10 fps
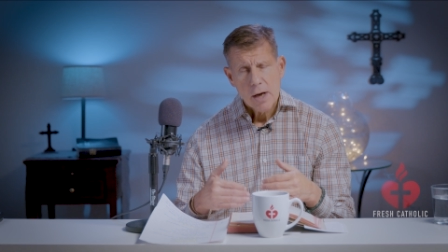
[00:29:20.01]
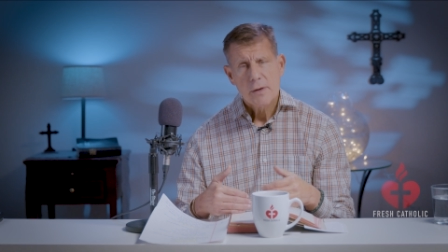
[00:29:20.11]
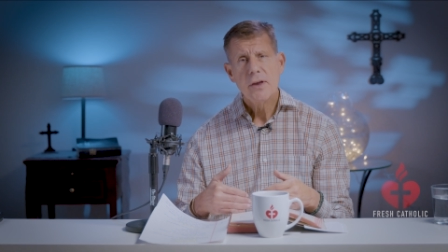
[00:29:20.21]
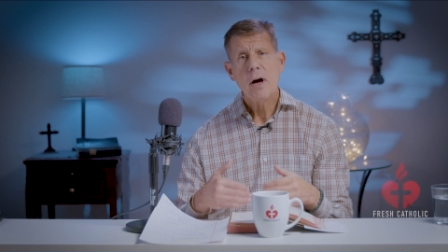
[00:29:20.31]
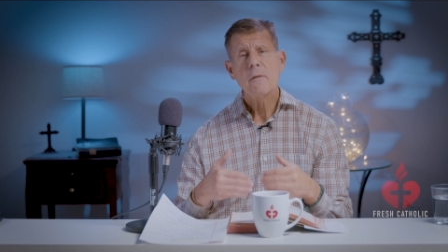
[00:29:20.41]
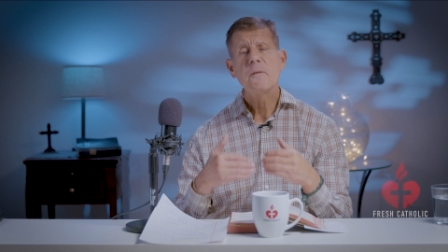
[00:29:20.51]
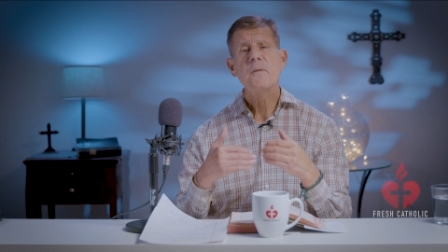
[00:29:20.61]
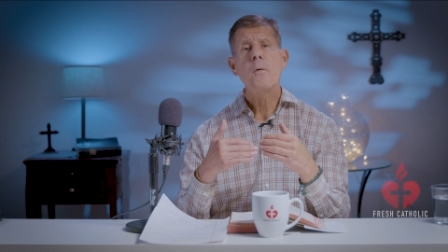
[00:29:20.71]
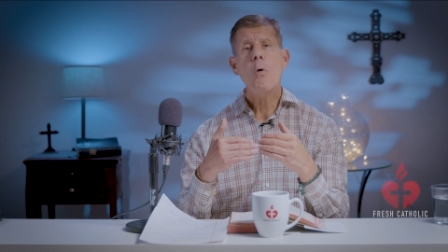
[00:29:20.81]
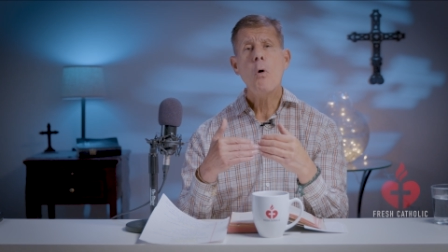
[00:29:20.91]
The
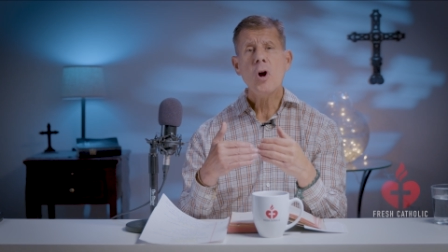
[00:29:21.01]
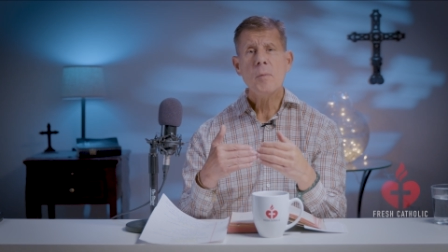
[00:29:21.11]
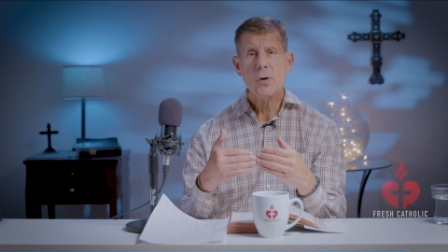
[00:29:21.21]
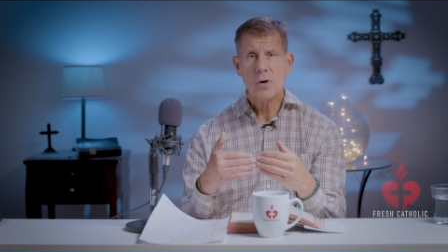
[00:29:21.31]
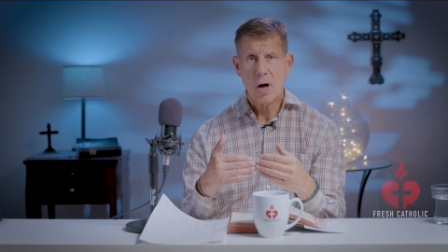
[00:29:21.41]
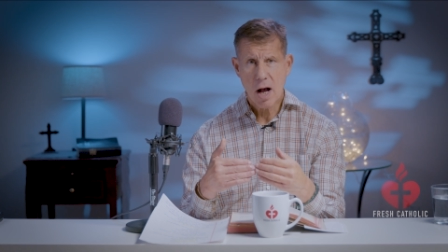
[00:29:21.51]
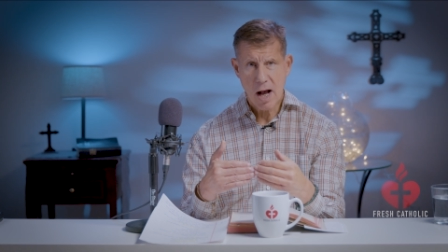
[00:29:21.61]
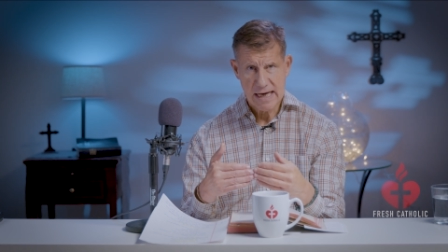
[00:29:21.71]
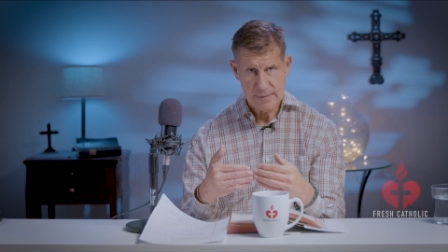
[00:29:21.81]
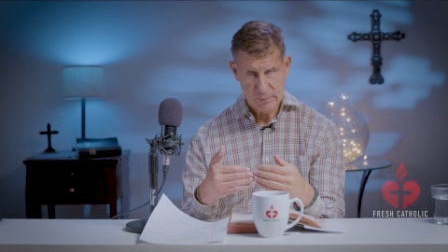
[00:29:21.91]
former
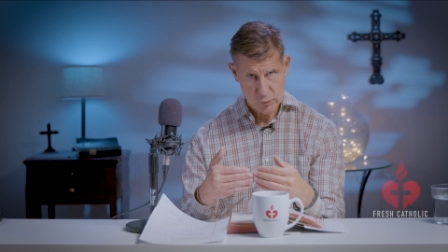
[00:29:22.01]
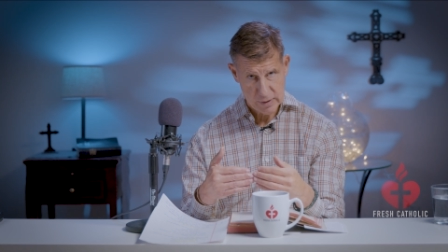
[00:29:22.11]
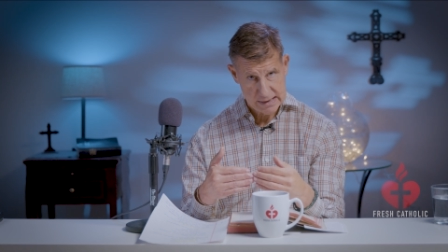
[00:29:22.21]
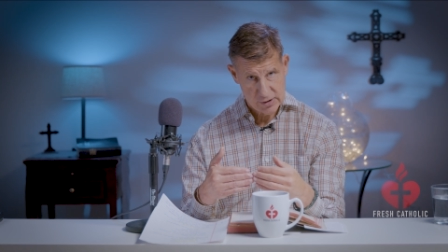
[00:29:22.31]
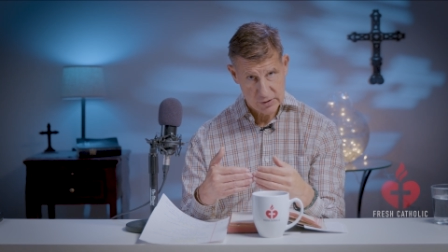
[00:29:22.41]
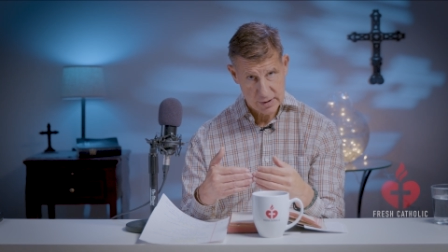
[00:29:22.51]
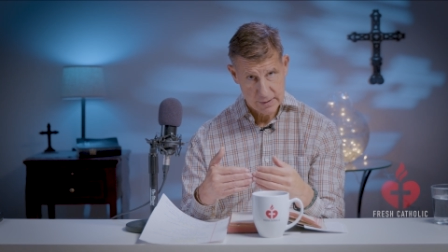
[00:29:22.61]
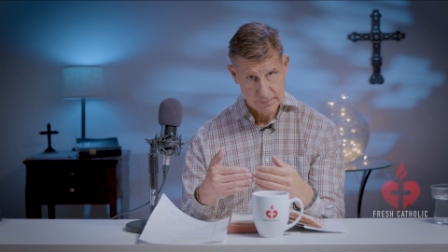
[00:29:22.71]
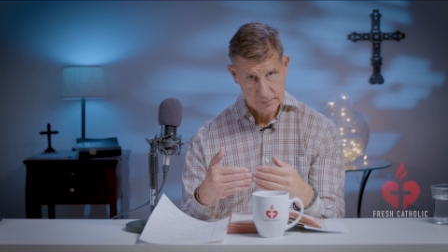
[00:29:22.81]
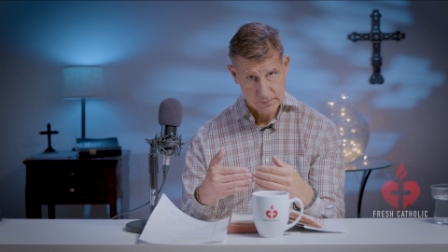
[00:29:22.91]
high priest
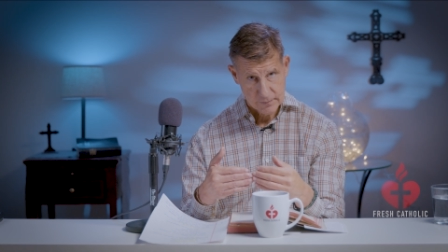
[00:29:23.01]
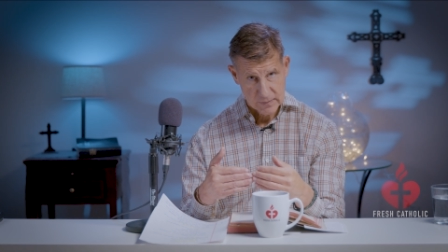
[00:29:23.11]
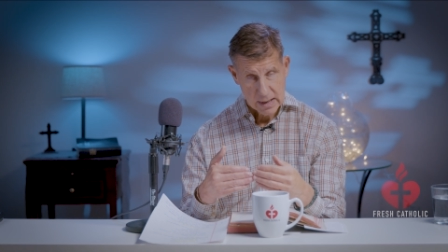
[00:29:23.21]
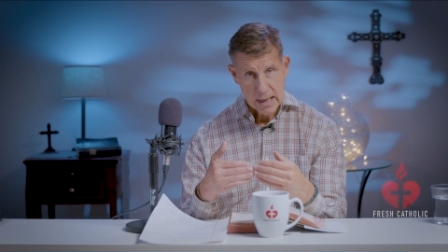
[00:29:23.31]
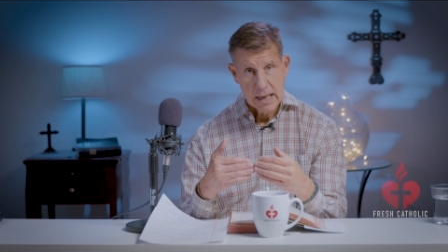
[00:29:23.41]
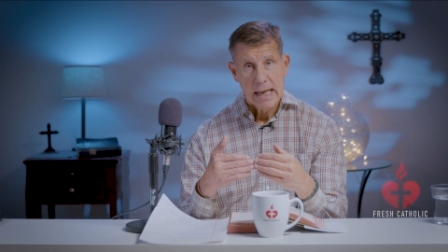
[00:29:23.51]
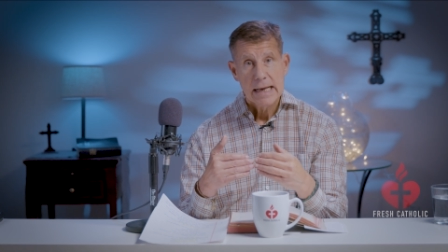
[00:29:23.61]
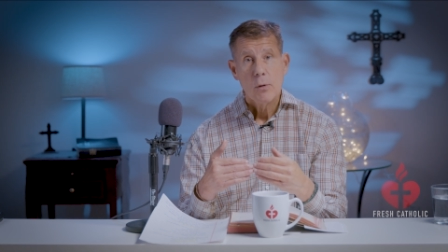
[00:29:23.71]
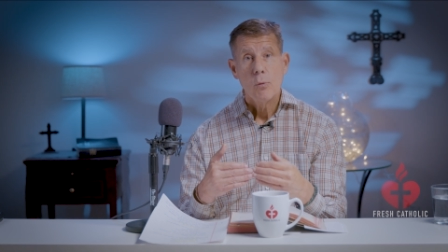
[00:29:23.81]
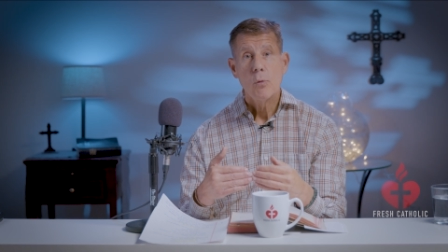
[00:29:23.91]

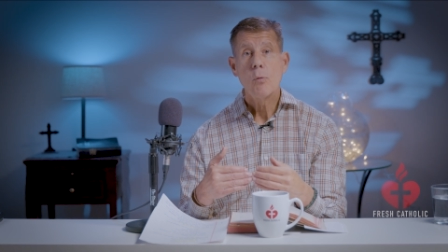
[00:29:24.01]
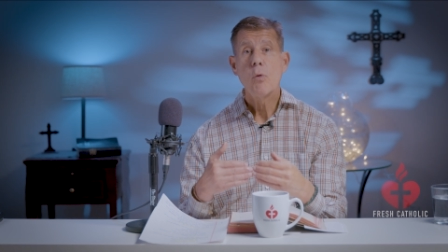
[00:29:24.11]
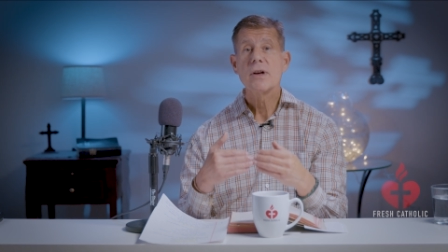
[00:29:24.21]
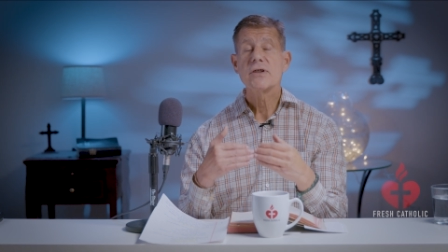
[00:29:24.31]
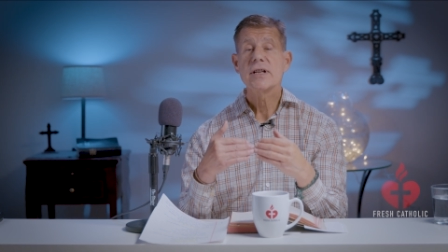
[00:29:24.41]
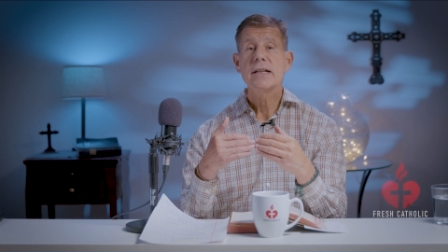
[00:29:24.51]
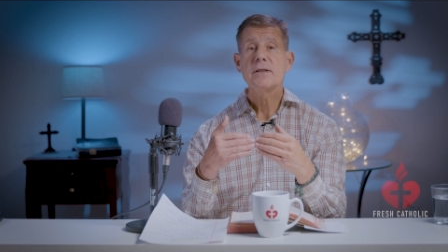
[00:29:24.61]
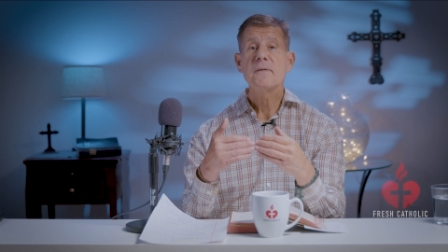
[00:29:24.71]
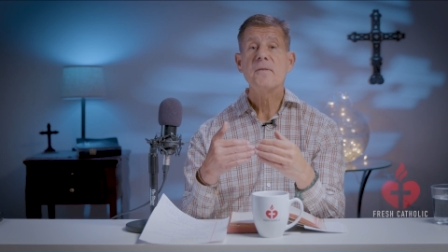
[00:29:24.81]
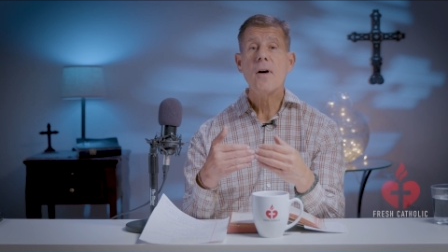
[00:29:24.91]
was
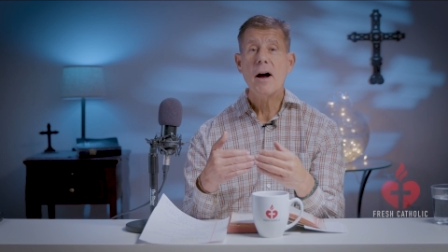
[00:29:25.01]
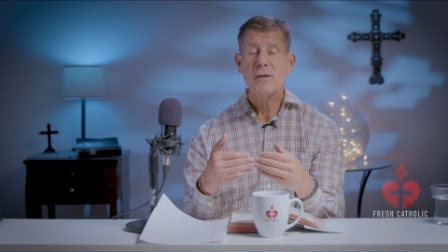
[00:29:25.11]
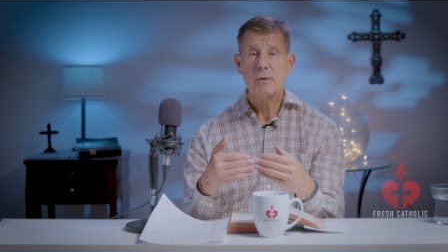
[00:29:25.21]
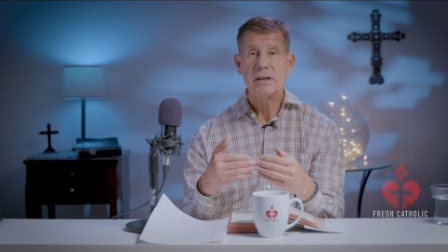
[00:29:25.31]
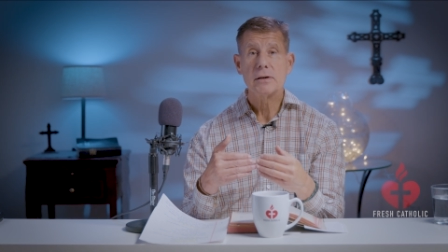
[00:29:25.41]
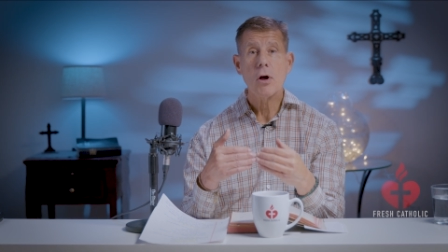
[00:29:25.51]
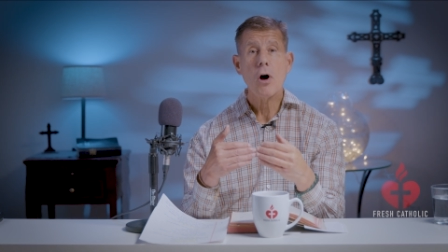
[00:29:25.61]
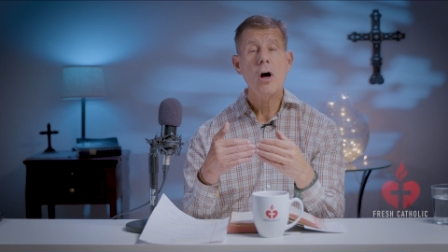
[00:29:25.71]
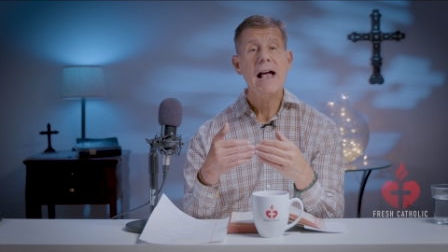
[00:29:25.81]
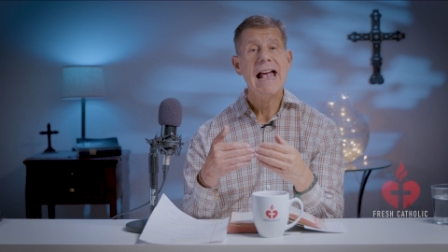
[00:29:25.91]
his
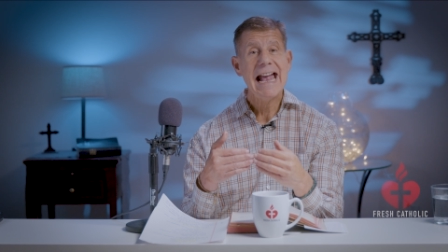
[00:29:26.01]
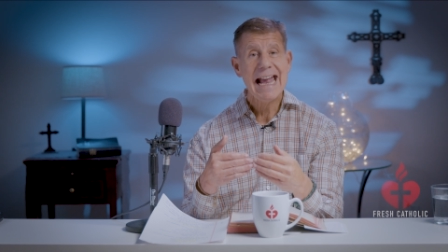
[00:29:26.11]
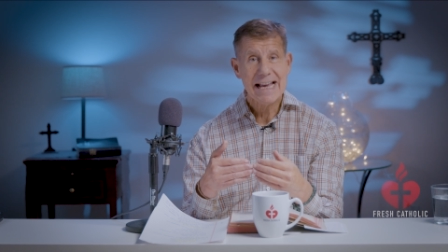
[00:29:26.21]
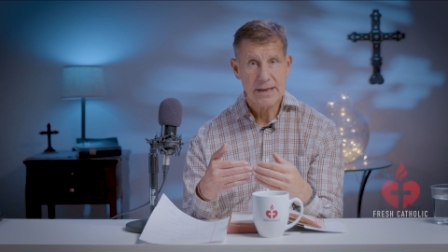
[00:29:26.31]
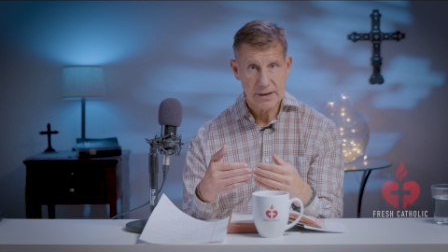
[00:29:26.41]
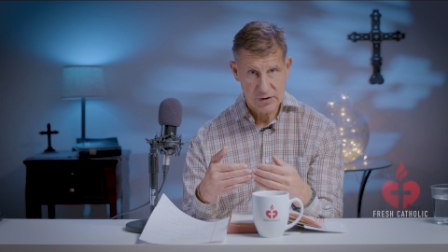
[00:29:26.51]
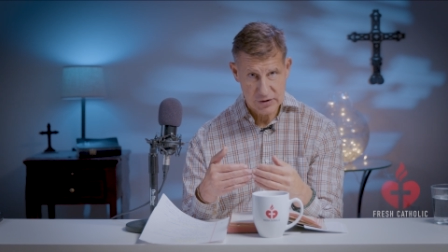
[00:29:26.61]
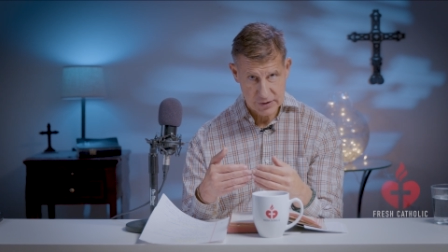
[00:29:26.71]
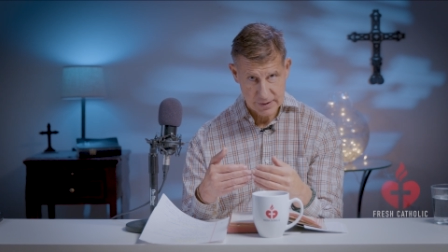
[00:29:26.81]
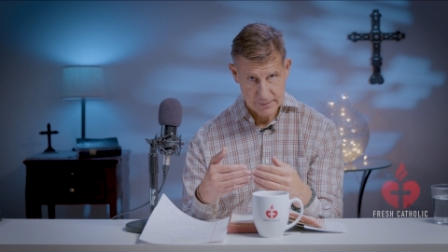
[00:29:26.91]
father-in-law,
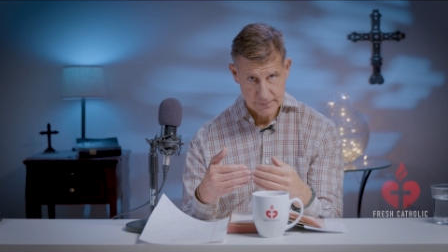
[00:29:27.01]
Annas.